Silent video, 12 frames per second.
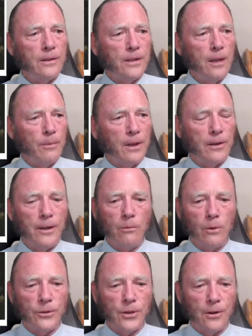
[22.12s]
typically
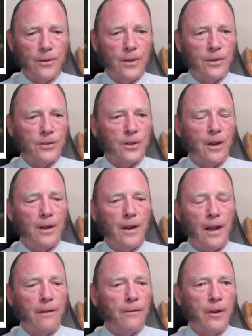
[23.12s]
will turn this on
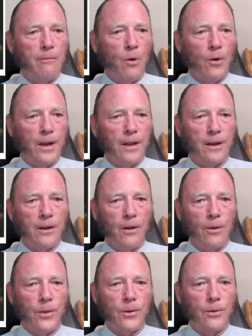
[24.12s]
every morning and
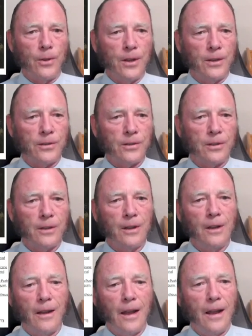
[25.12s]
go through this,
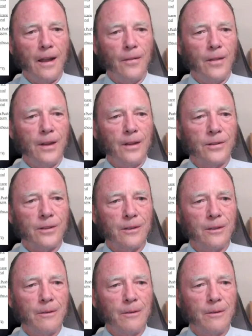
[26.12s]
and this,